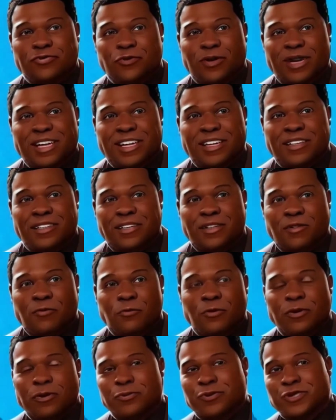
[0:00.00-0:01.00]
of trading,
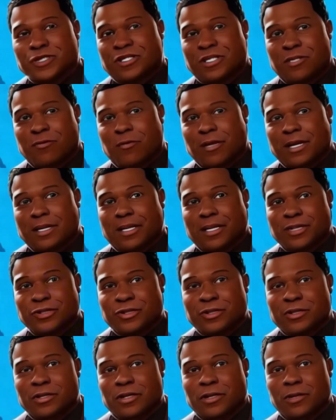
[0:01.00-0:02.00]
we don't just need
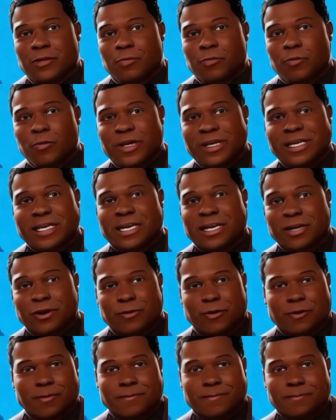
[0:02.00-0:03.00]
regulation, we need a
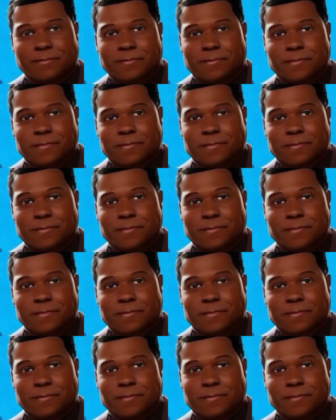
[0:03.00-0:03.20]
hero.